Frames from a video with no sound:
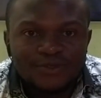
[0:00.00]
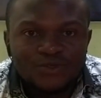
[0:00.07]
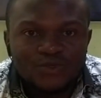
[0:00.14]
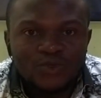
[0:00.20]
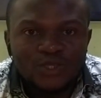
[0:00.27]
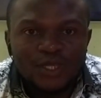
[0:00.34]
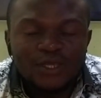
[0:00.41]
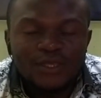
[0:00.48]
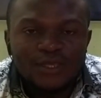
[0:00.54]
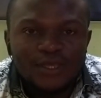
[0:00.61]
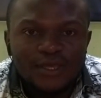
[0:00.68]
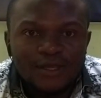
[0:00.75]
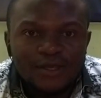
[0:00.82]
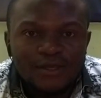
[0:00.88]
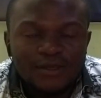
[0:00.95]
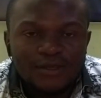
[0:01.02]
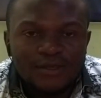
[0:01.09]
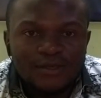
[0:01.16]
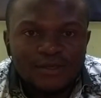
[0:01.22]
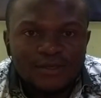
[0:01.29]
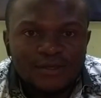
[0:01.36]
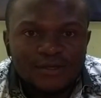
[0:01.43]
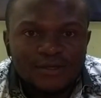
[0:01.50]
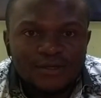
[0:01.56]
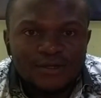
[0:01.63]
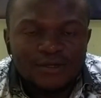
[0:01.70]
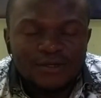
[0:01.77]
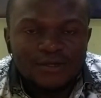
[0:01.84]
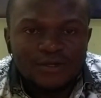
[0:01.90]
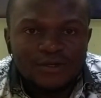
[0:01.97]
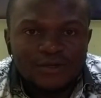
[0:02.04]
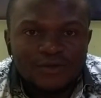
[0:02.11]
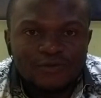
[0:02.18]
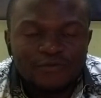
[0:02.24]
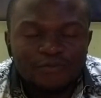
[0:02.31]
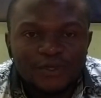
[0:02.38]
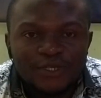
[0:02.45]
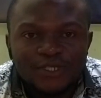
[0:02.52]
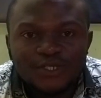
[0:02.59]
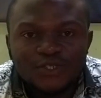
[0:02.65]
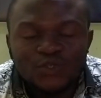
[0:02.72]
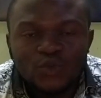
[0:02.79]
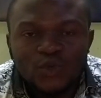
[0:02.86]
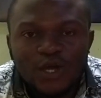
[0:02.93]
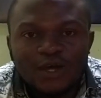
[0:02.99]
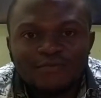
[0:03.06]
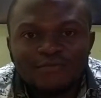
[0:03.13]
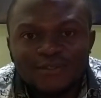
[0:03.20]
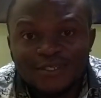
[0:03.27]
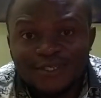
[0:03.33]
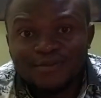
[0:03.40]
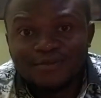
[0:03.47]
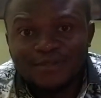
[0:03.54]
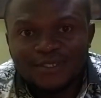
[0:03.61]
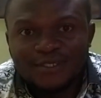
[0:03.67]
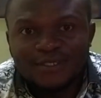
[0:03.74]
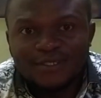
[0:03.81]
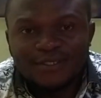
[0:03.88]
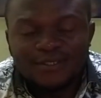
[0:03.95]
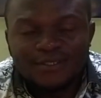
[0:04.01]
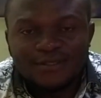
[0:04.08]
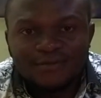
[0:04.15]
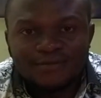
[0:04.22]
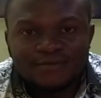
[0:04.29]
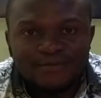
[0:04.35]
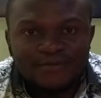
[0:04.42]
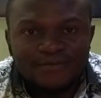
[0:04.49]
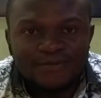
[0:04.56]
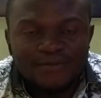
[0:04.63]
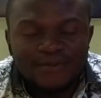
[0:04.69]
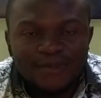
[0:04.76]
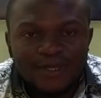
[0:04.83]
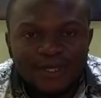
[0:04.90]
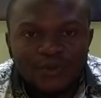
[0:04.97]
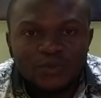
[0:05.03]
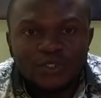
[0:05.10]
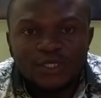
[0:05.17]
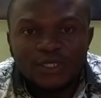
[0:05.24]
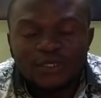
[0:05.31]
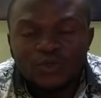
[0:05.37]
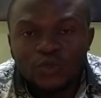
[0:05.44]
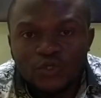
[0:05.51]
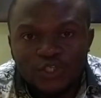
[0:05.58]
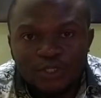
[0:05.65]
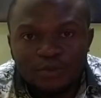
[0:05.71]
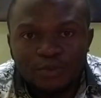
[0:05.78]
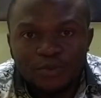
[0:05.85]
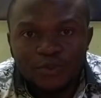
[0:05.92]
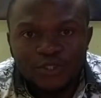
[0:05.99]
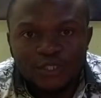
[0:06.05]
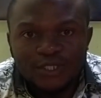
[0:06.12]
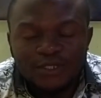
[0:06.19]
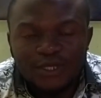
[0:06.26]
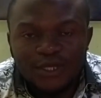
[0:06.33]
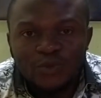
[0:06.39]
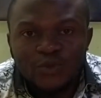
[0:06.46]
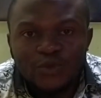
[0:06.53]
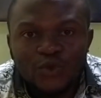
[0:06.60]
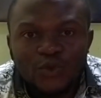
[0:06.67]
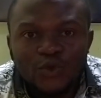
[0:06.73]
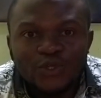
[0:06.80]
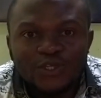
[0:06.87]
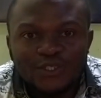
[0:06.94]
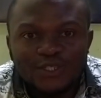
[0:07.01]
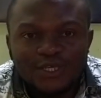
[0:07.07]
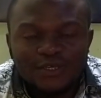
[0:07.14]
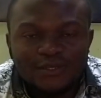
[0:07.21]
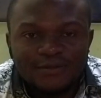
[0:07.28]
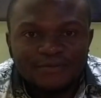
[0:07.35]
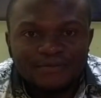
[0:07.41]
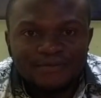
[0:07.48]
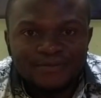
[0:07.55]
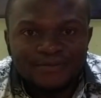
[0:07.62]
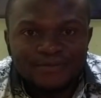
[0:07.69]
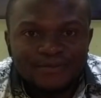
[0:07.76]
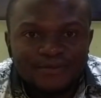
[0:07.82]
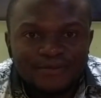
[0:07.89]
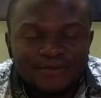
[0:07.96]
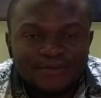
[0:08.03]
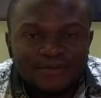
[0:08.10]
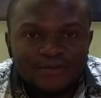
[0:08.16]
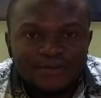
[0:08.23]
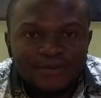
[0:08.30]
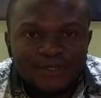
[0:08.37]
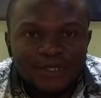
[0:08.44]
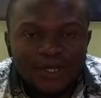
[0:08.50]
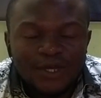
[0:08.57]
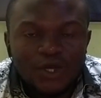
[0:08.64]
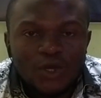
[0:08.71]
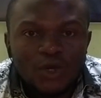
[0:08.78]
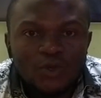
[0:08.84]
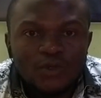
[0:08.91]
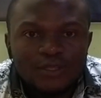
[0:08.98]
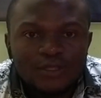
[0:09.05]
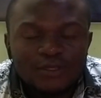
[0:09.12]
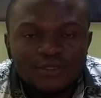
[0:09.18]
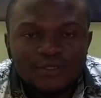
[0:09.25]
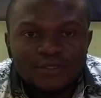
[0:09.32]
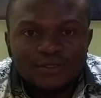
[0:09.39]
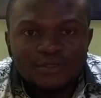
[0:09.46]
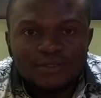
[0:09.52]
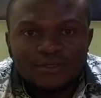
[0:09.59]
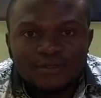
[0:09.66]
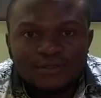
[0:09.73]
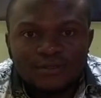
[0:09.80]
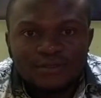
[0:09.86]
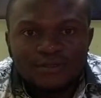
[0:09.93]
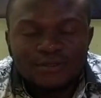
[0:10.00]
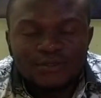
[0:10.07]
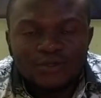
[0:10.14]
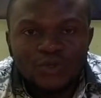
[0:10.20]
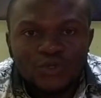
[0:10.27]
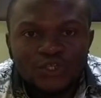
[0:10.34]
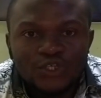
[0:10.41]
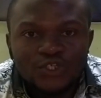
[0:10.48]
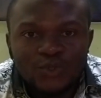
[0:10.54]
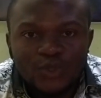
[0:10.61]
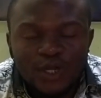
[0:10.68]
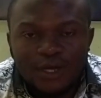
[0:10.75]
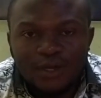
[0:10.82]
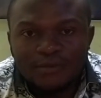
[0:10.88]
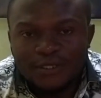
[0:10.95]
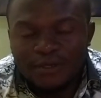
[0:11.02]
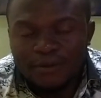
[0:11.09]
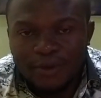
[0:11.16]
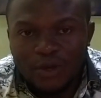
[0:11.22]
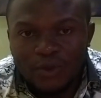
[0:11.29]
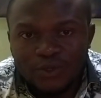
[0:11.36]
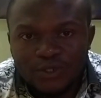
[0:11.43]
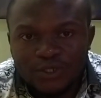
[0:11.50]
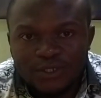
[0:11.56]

to take care of patients who are having sepsis. And we said it was important that we understand how this condition comes about